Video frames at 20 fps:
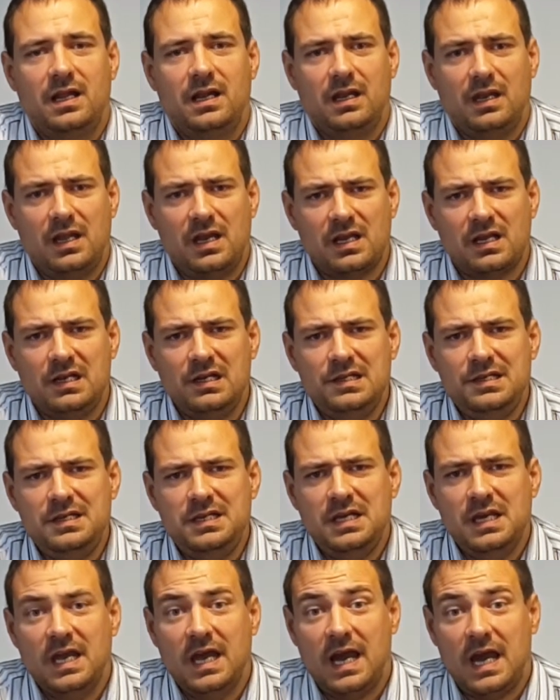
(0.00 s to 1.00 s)

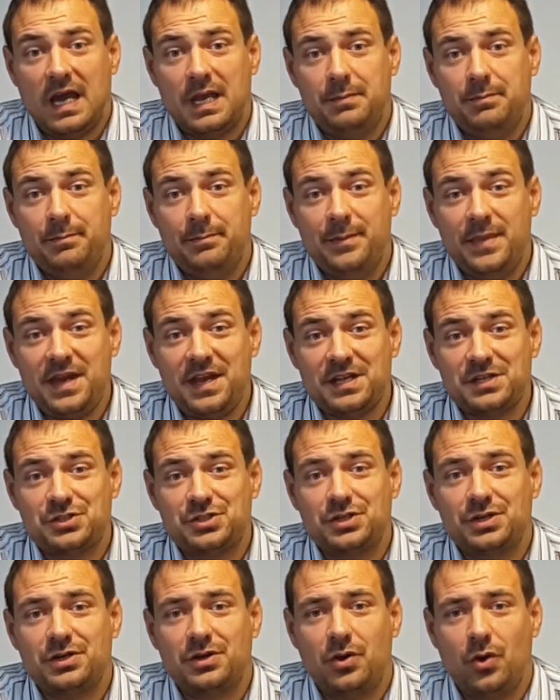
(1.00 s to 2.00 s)
Luckily, I
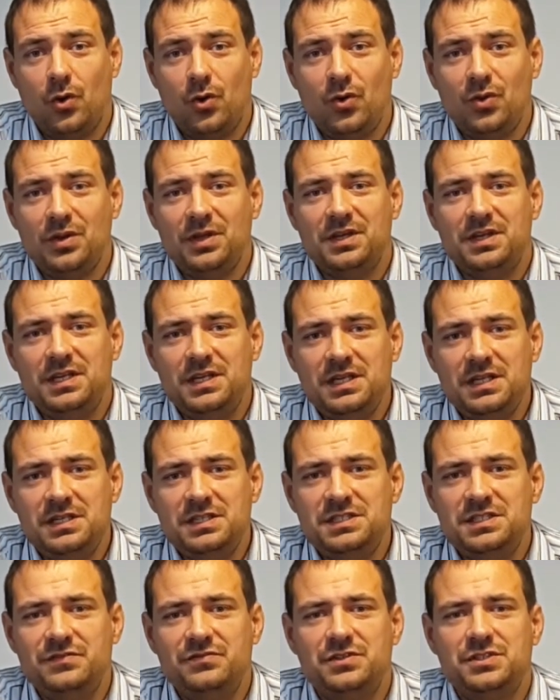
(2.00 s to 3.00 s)
measure all
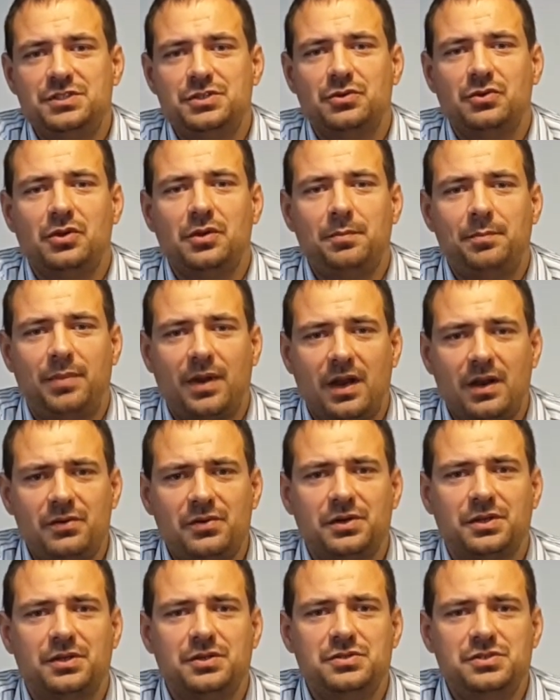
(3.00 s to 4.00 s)
individual
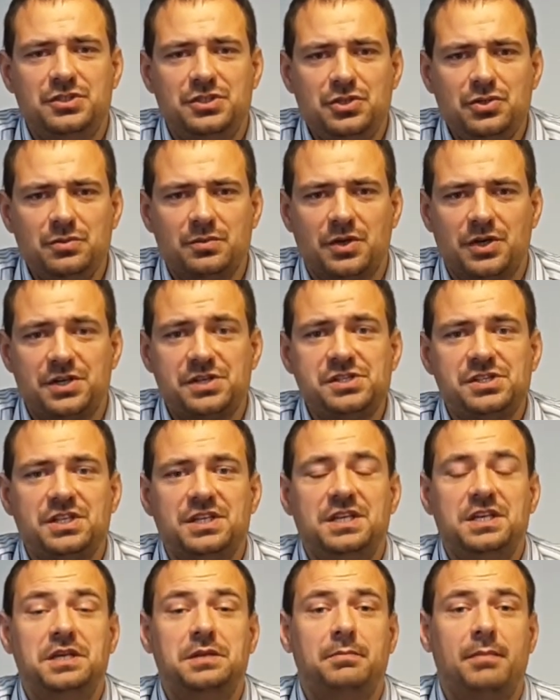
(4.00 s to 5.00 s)
power consumers
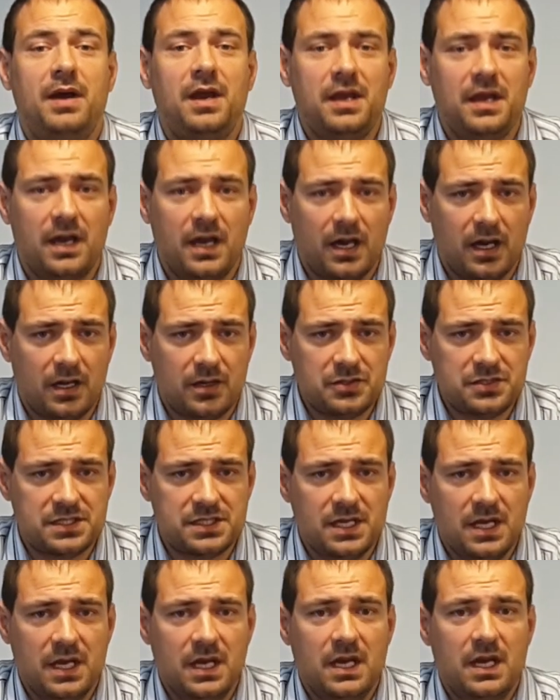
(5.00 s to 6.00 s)
in my house